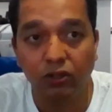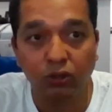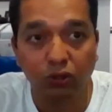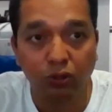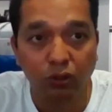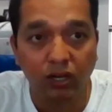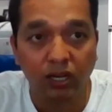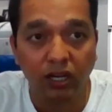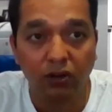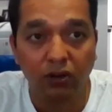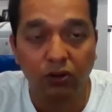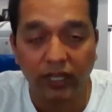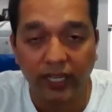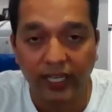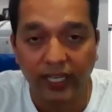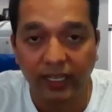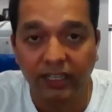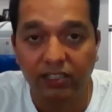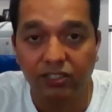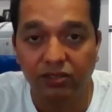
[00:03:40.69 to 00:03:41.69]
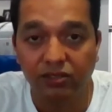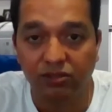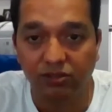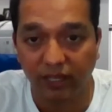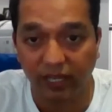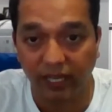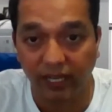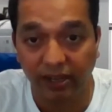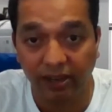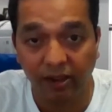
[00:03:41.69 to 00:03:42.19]
took out
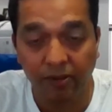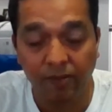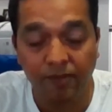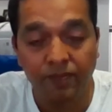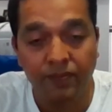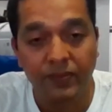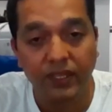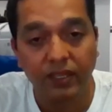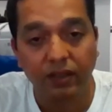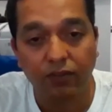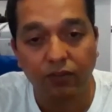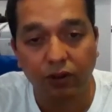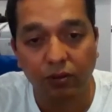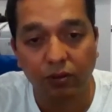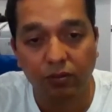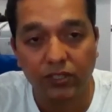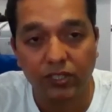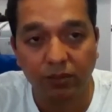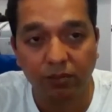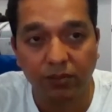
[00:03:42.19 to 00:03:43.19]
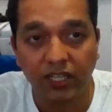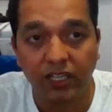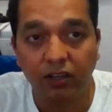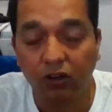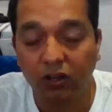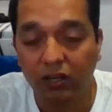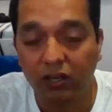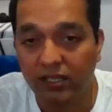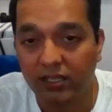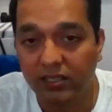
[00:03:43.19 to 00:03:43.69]
dentistry from something
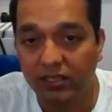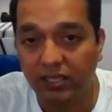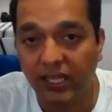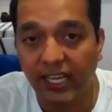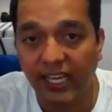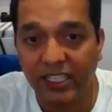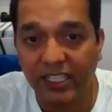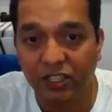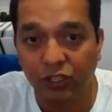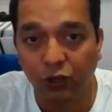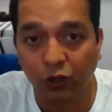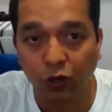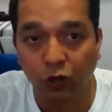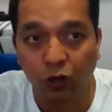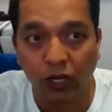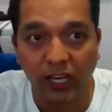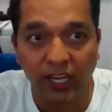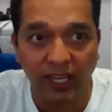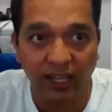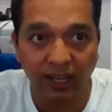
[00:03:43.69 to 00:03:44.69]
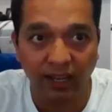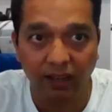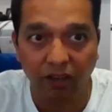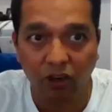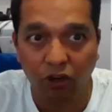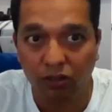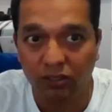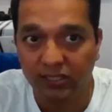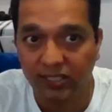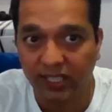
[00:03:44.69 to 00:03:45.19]
called as SOL,
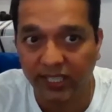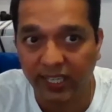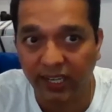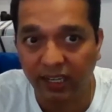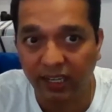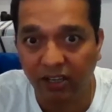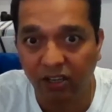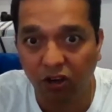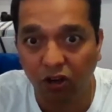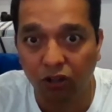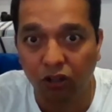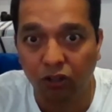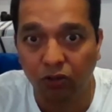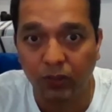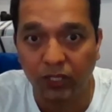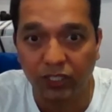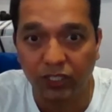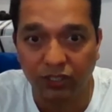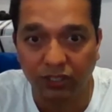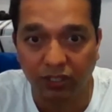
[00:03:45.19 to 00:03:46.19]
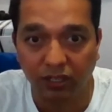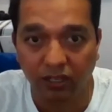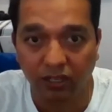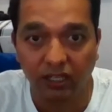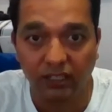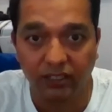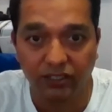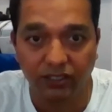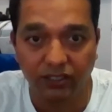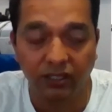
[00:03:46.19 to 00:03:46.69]
or Skilled Occupational
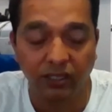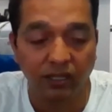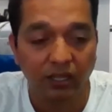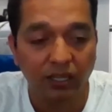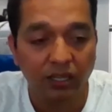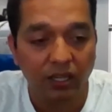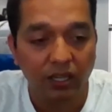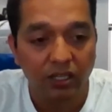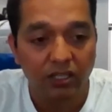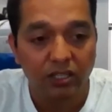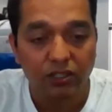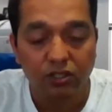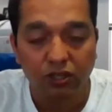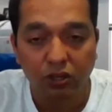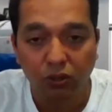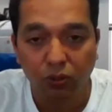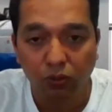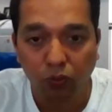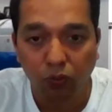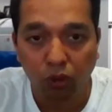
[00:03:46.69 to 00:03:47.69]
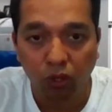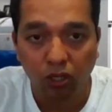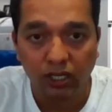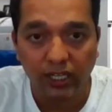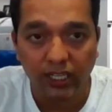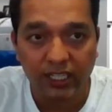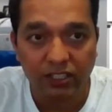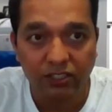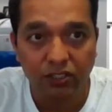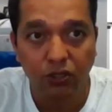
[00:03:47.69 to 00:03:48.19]
List. So what
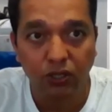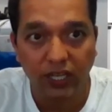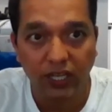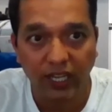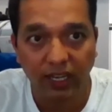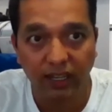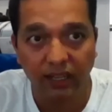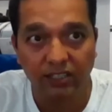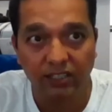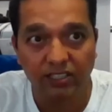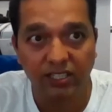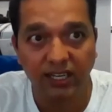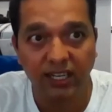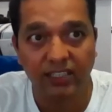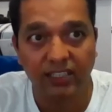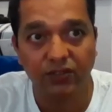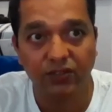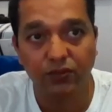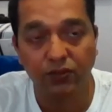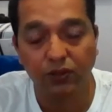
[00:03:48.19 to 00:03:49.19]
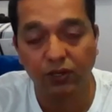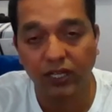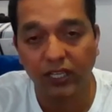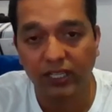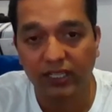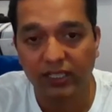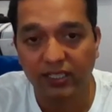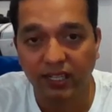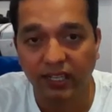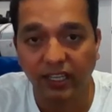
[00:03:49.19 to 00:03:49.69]
SOL stands for, it
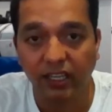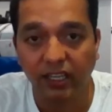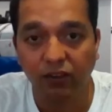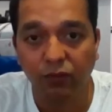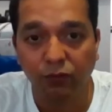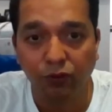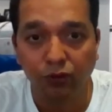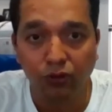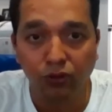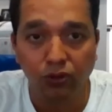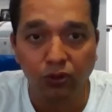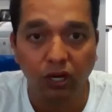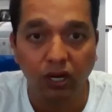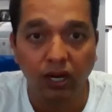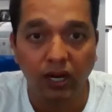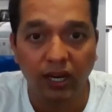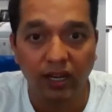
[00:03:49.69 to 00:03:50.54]
is like if you